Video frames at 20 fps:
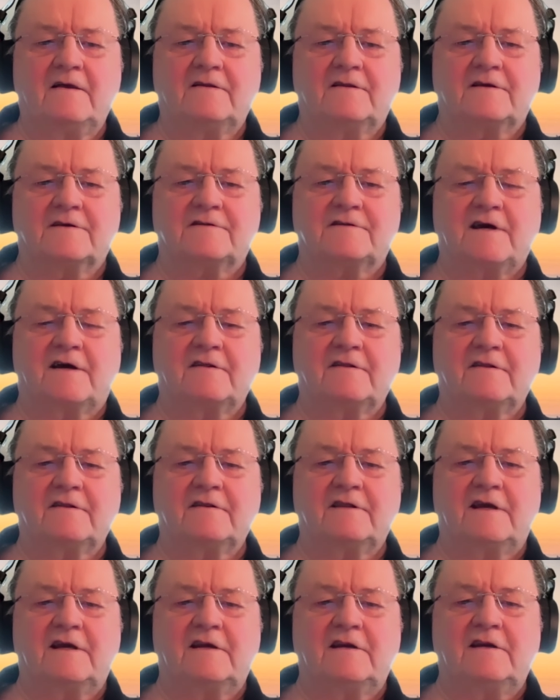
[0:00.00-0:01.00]
the
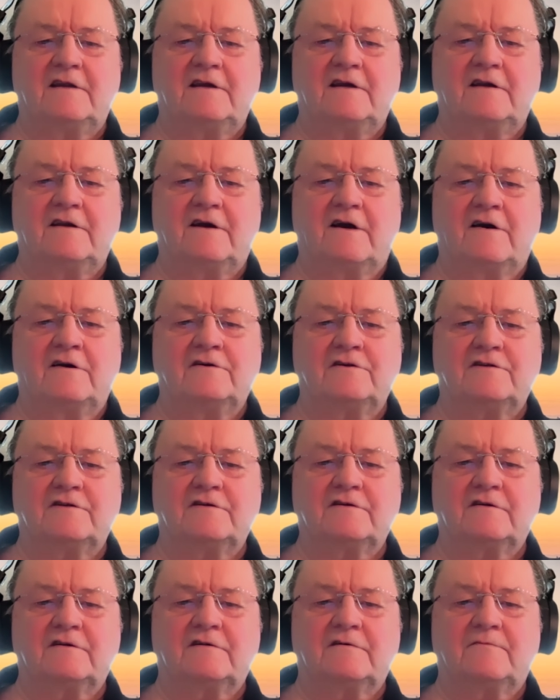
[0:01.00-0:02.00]
Southern Indian
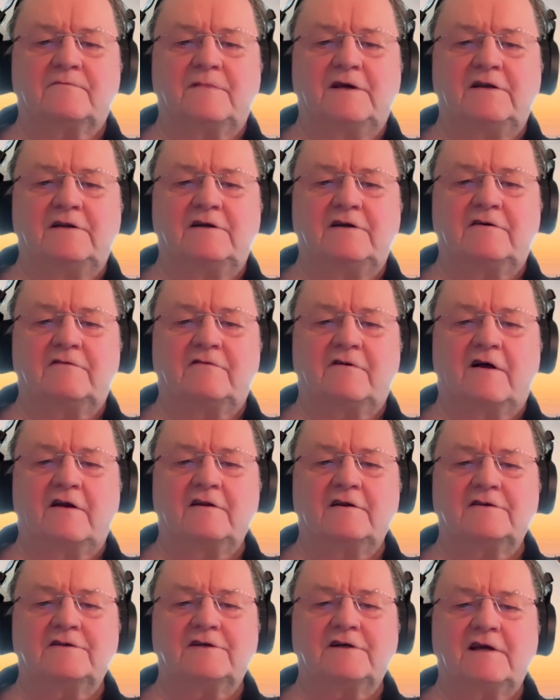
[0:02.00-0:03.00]
Ocean
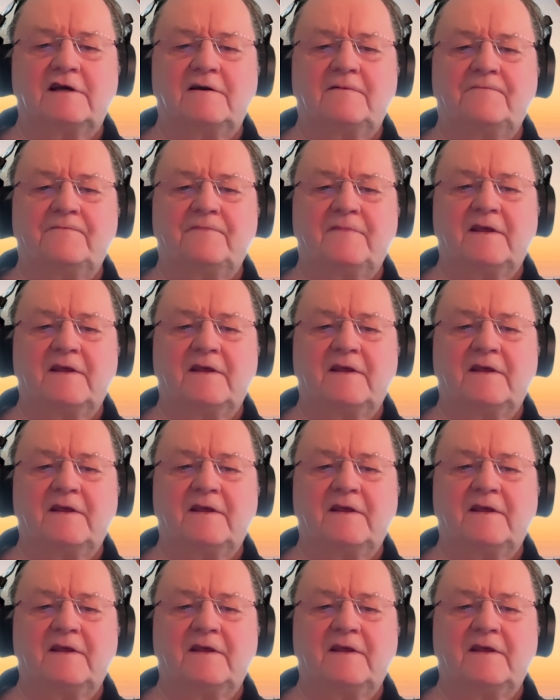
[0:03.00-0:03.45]
meteorology,